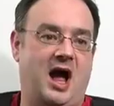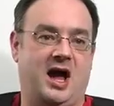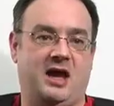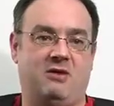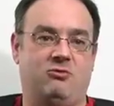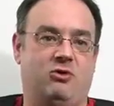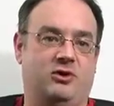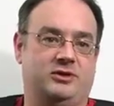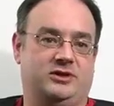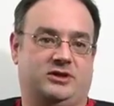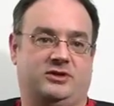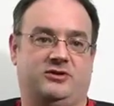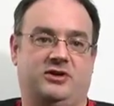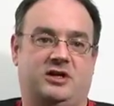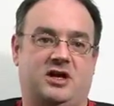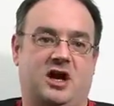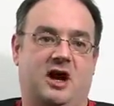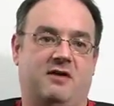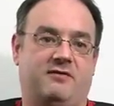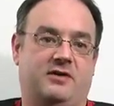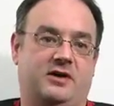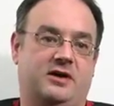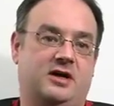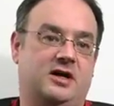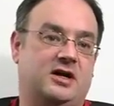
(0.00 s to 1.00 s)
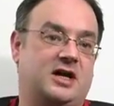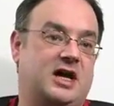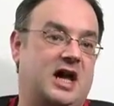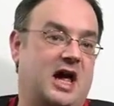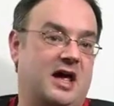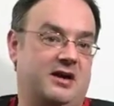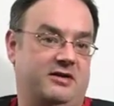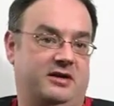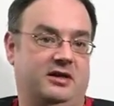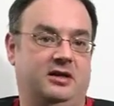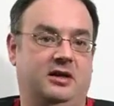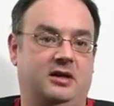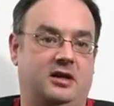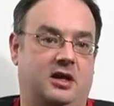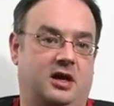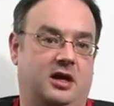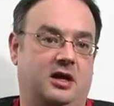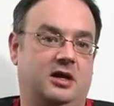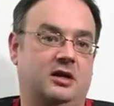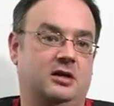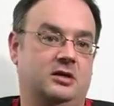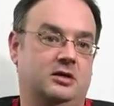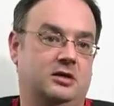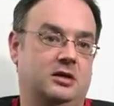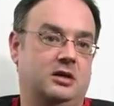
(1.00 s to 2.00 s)
I want to recover Karelia
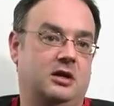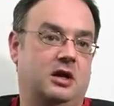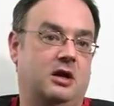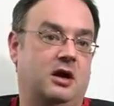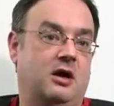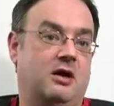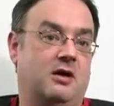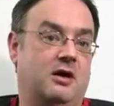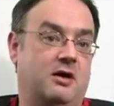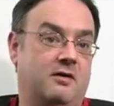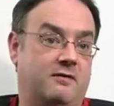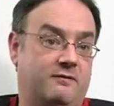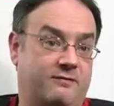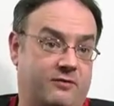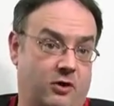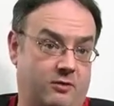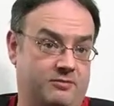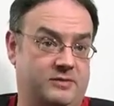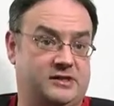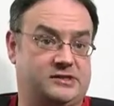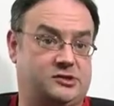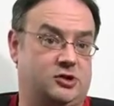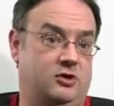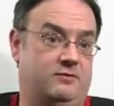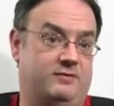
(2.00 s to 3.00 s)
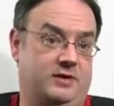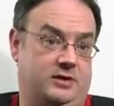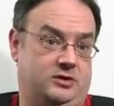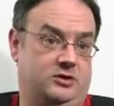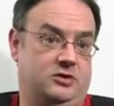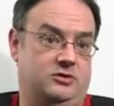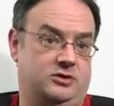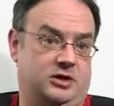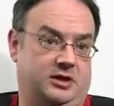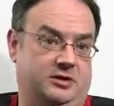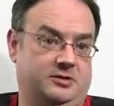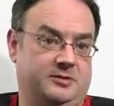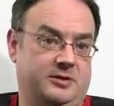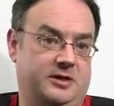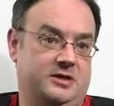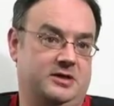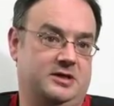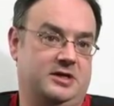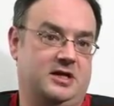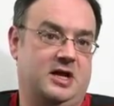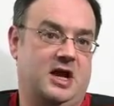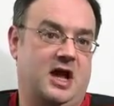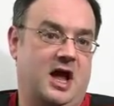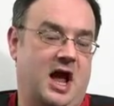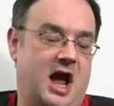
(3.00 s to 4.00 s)
from the Soviet Union.
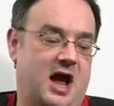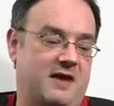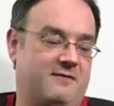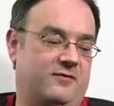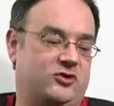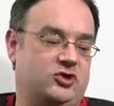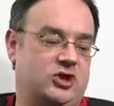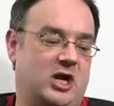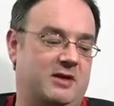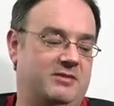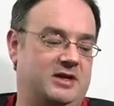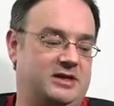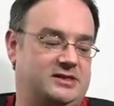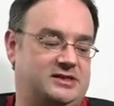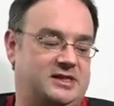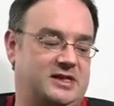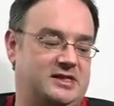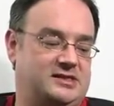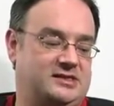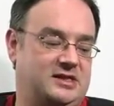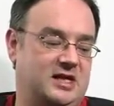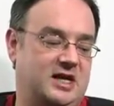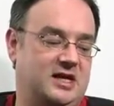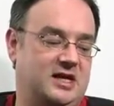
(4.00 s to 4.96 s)
And if Germany says